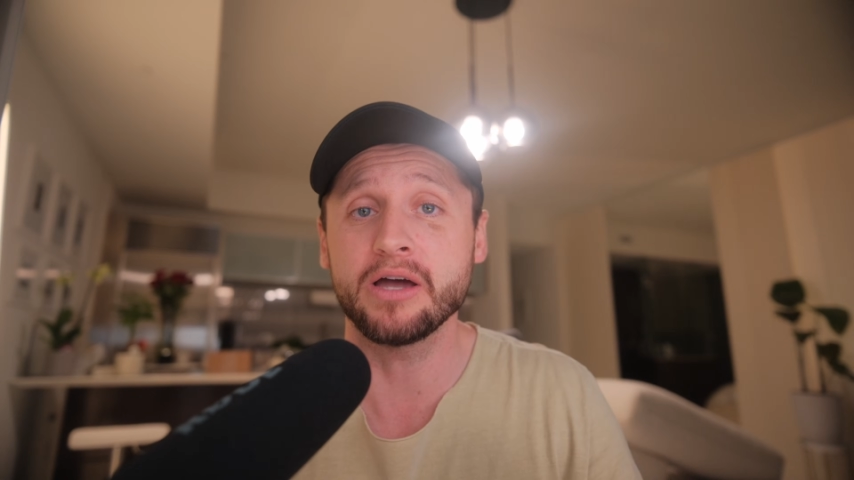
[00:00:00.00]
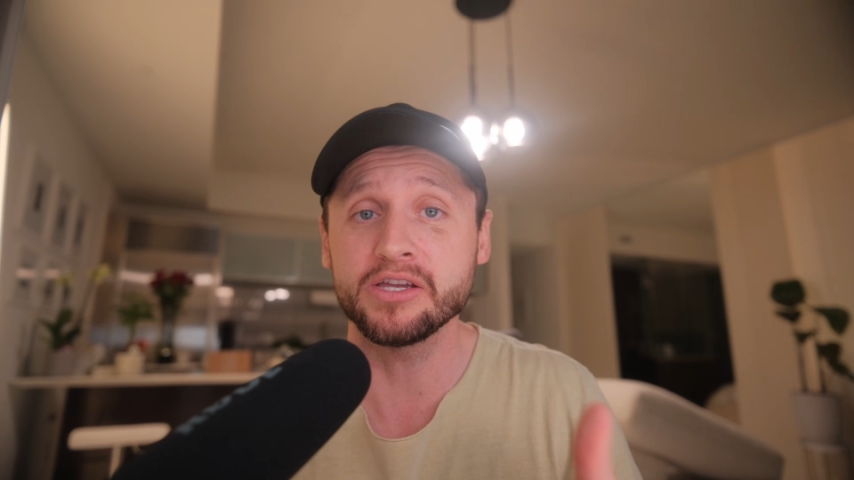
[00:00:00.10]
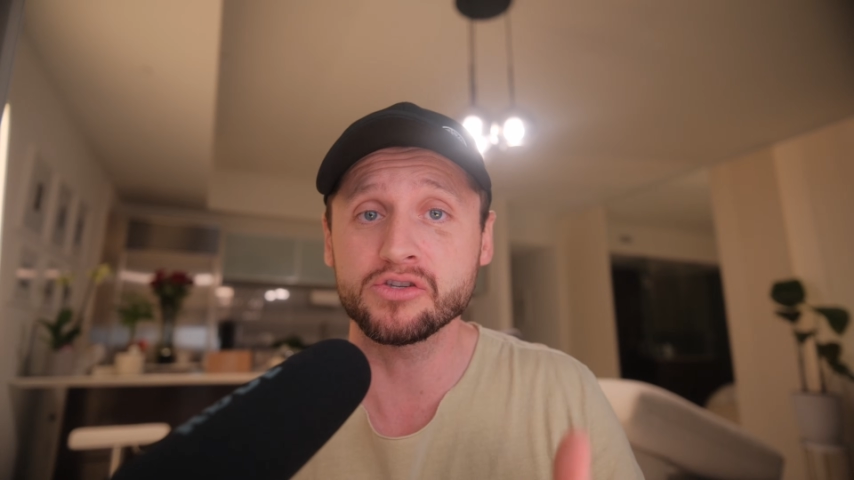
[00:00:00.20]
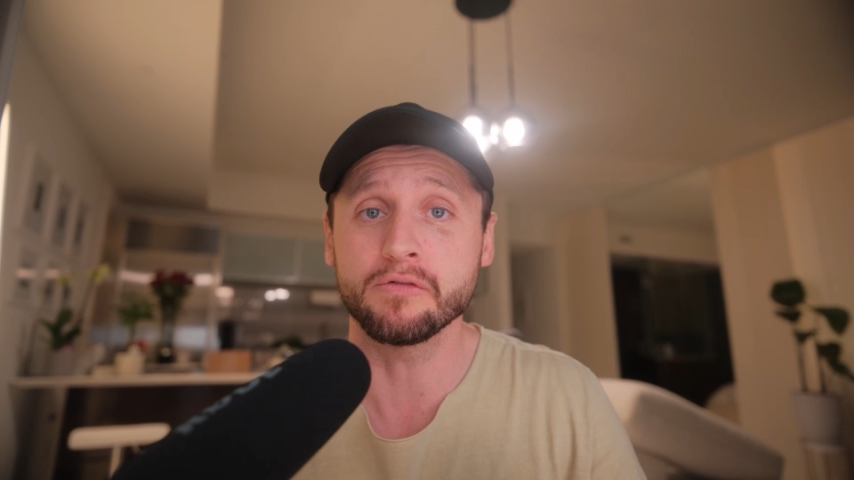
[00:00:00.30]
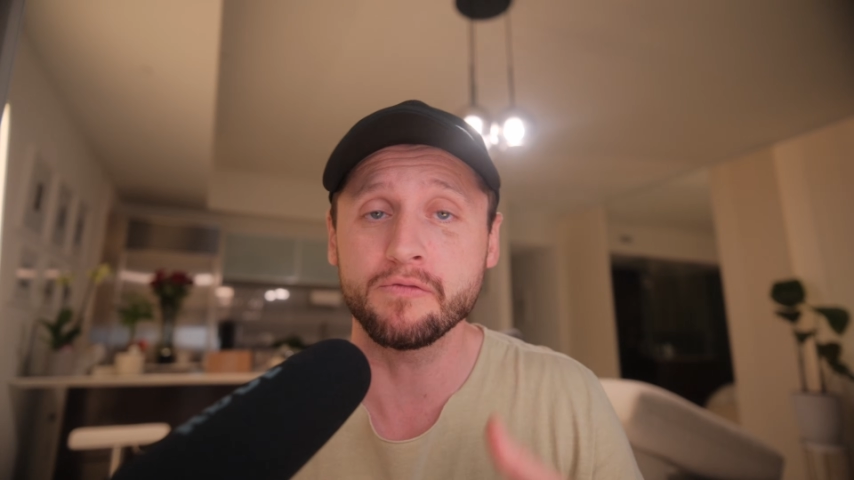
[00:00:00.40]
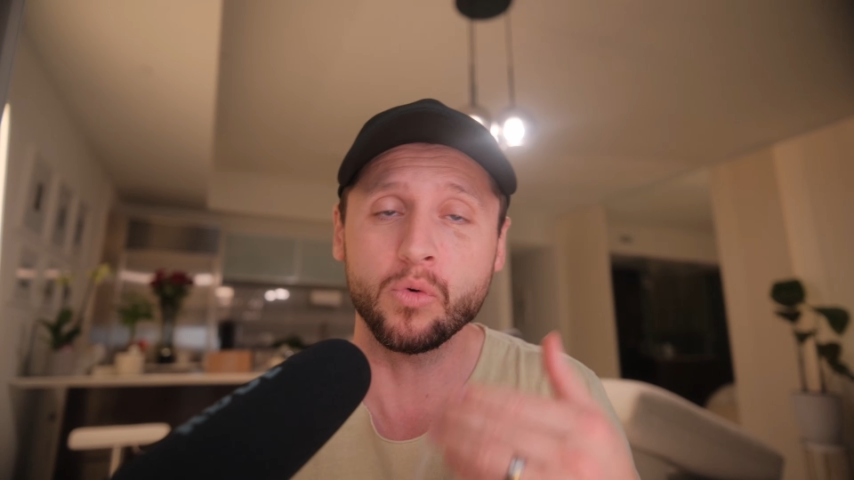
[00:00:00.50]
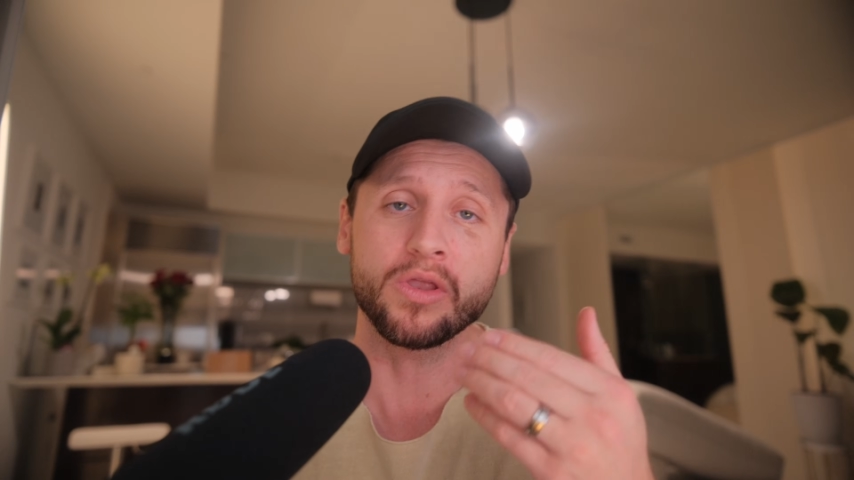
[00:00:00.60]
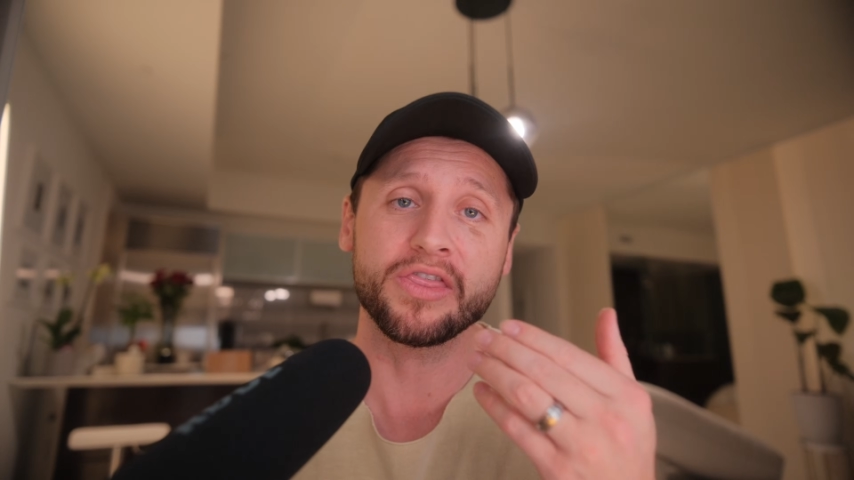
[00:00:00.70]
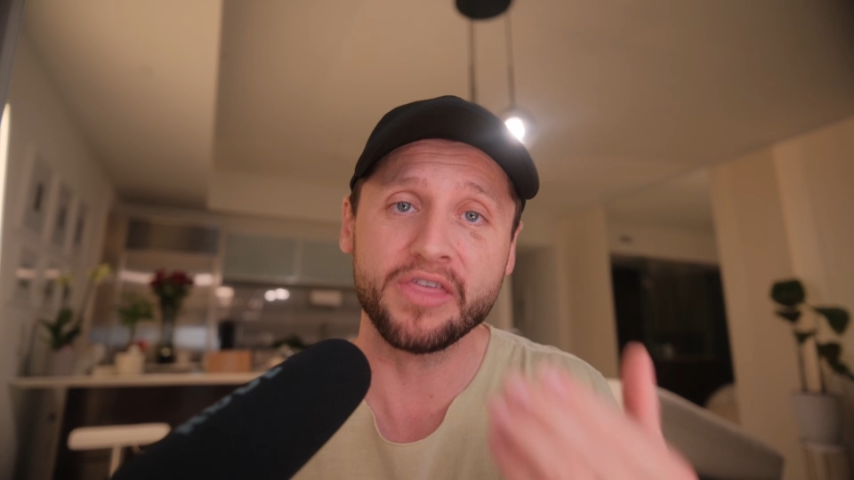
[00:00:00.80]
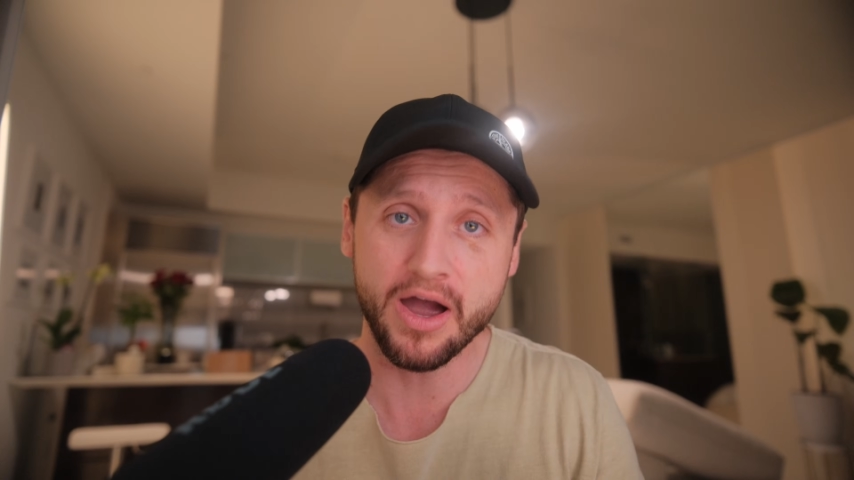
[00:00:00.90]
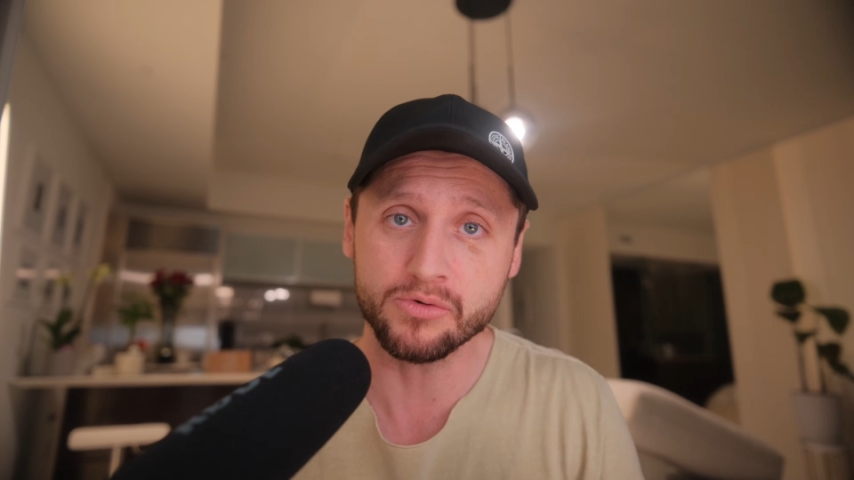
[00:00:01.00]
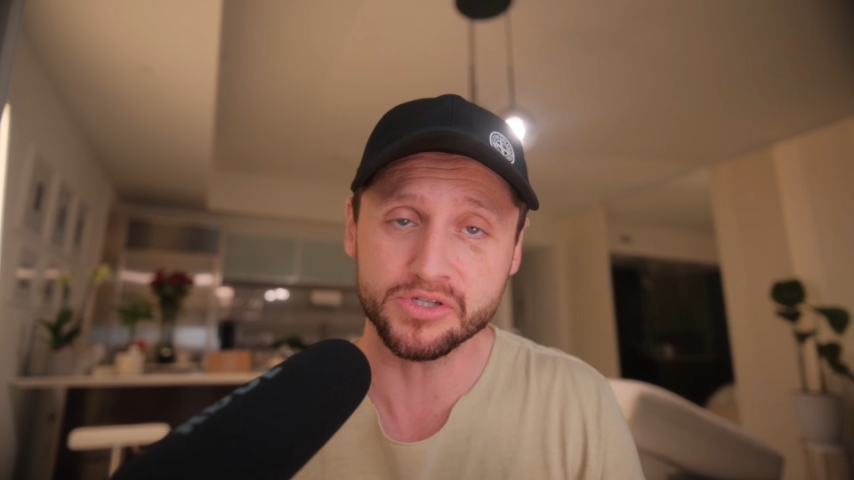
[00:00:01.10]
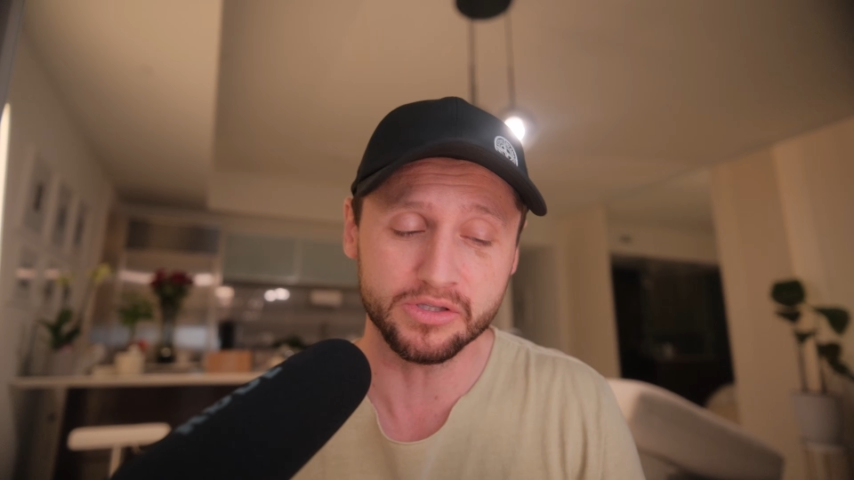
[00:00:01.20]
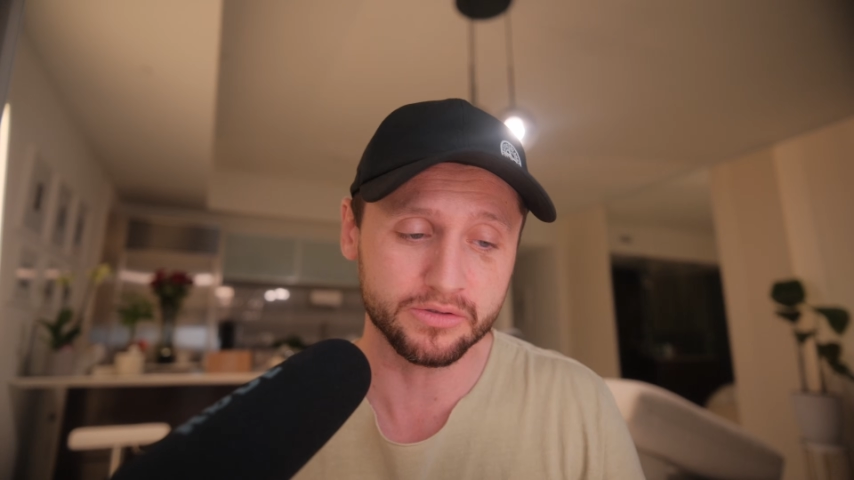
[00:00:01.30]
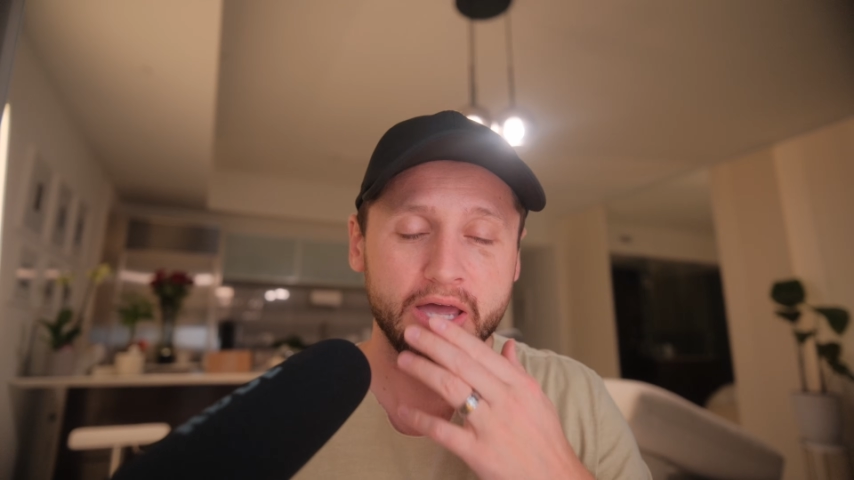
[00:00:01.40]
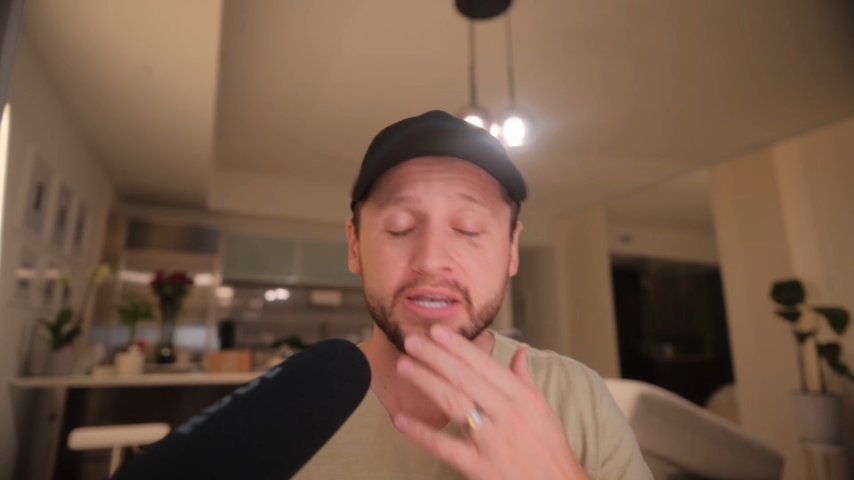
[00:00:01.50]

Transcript: ISO 4000.